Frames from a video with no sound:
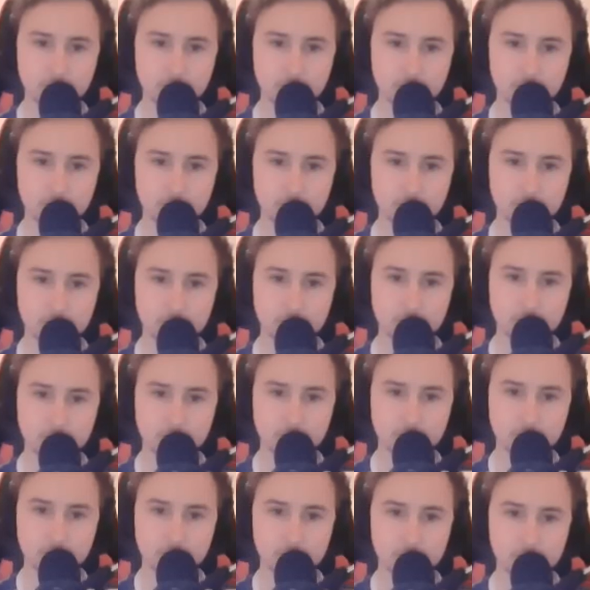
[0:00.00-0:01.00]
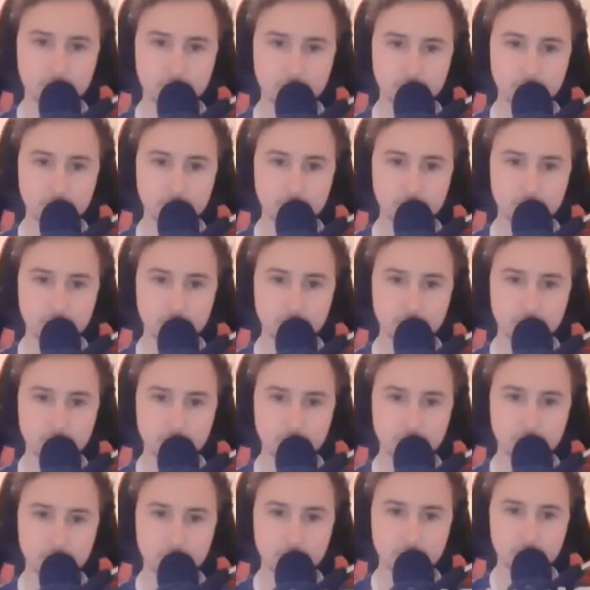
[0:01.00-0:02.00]

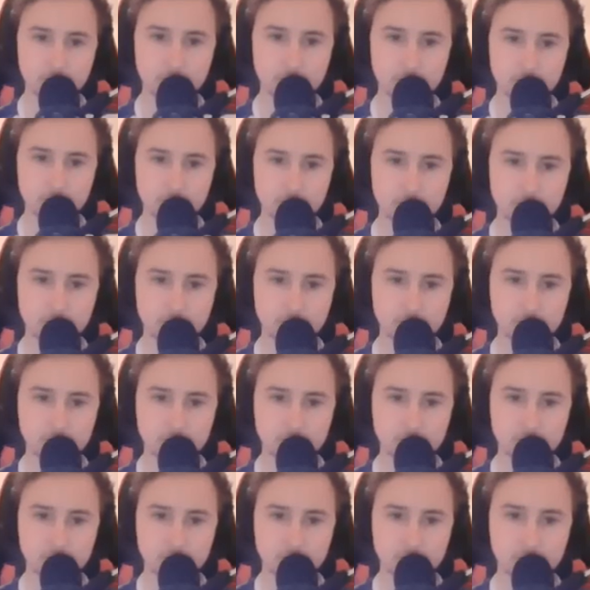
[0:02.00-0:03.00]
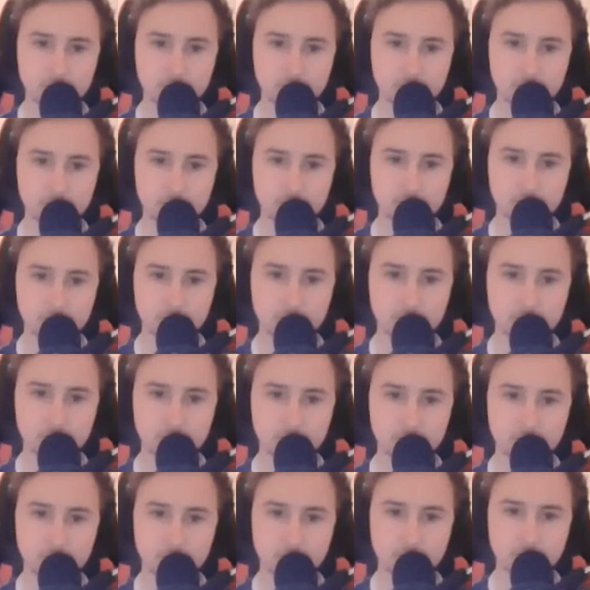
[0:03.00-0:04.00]

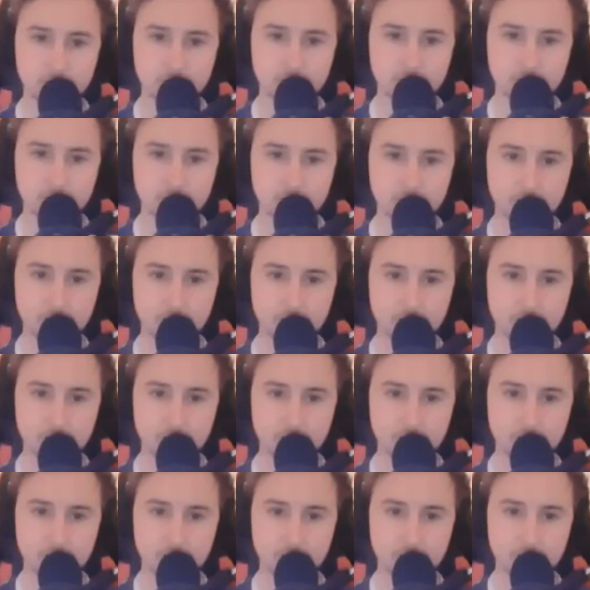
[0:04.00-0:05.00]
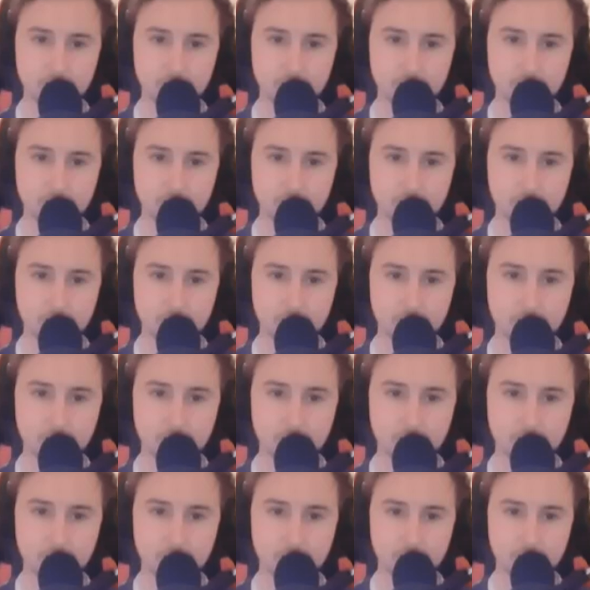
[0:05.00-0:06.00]

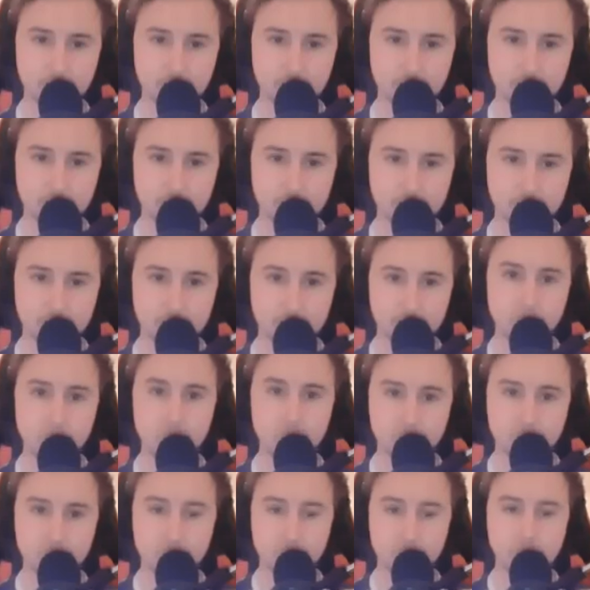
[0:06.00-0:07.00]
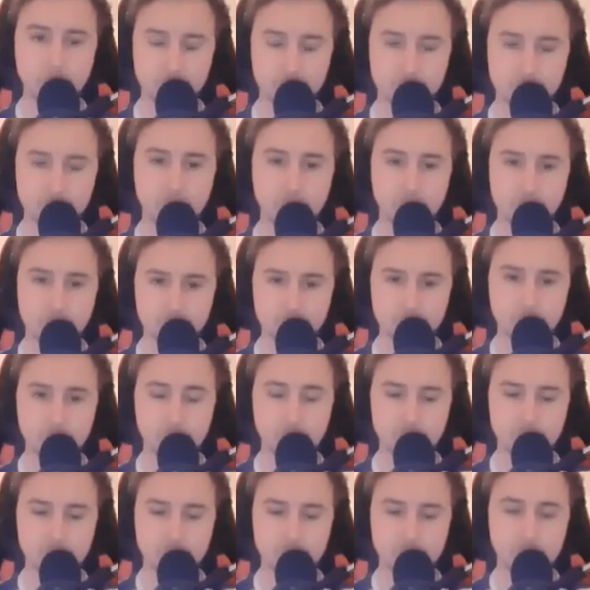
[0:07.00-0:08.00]
[no speech]